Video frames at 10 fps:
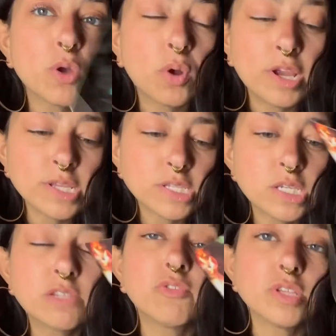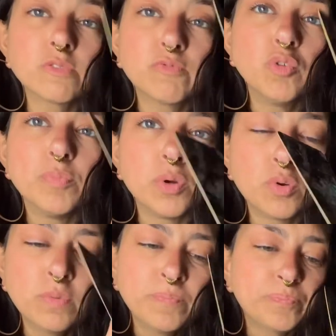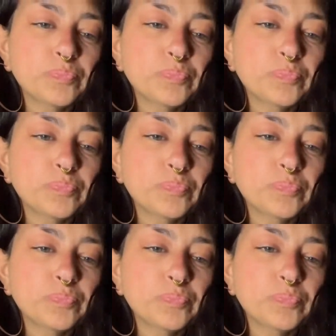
Aquariuses, for this moon.